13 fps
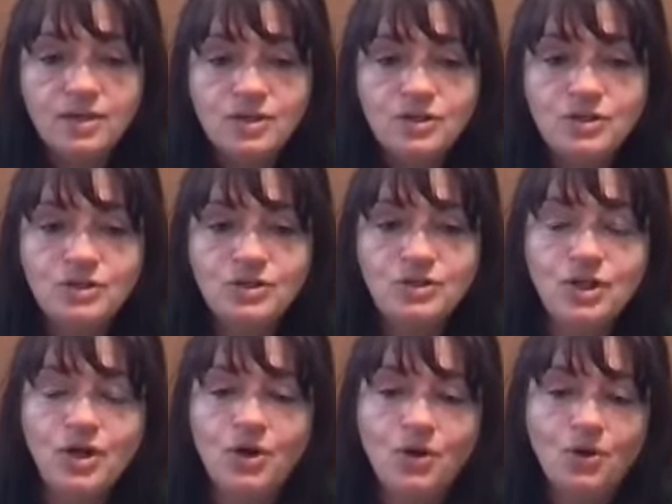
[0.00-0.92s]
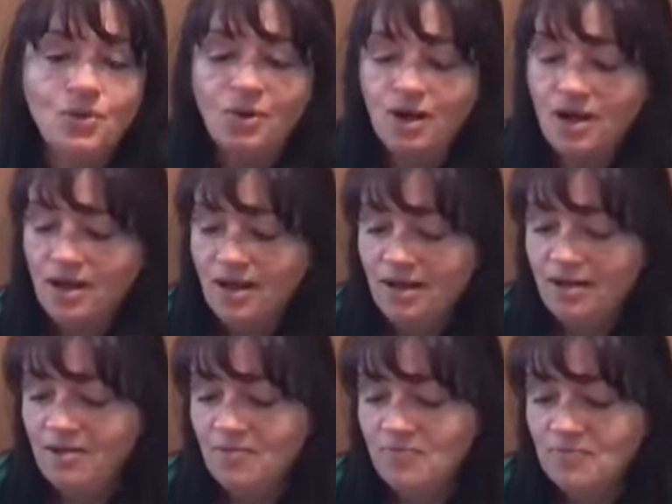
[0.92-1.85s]
So
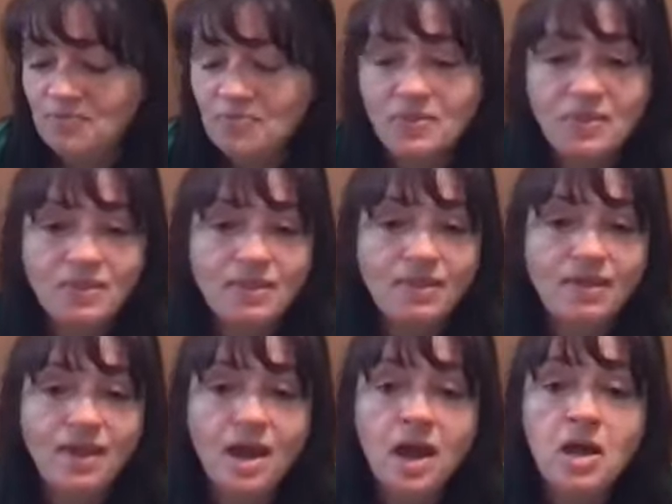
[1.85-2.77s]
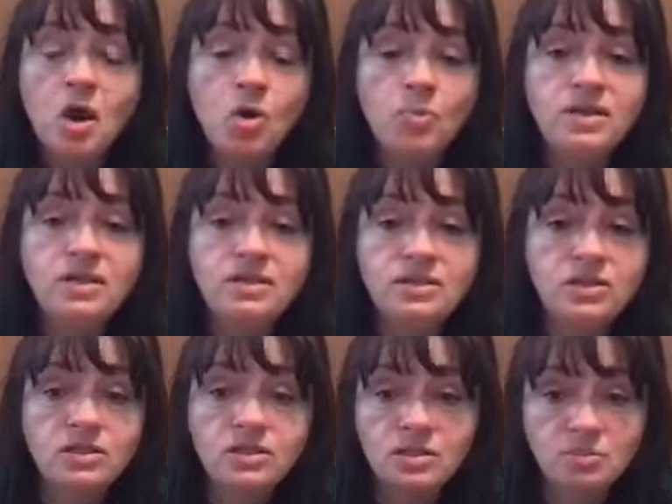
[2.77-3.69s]
I hope it is
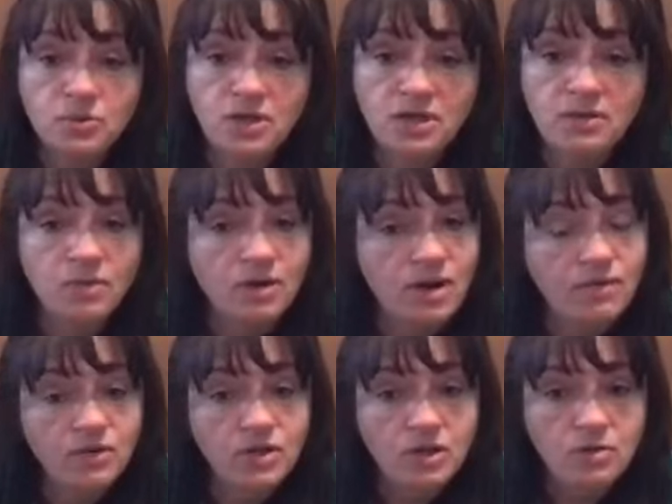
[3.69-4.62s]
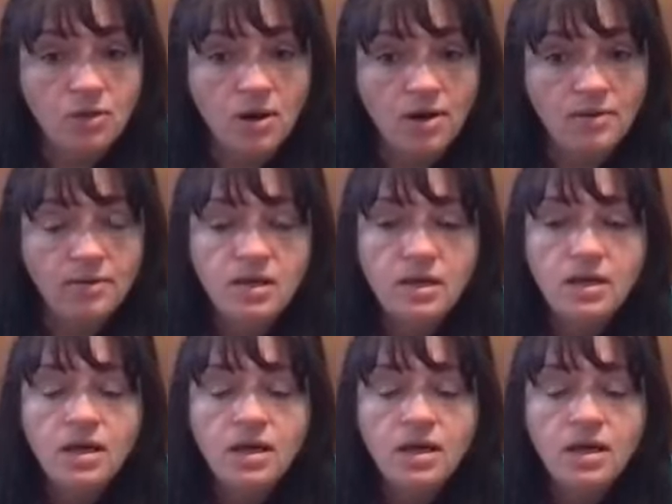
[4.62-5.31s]
just as pretty wherever you are.